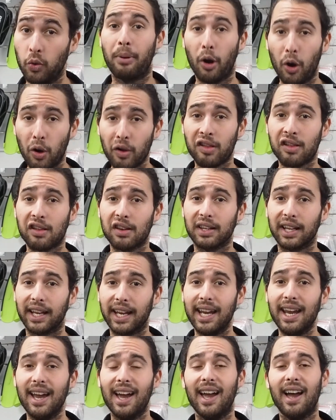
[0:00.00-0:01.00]

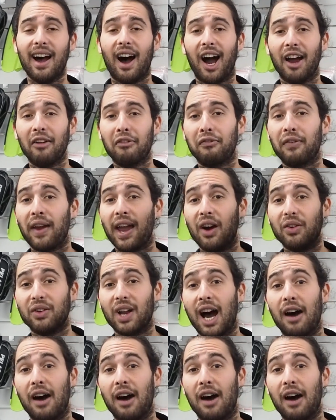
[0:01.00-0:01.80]
Personally, I found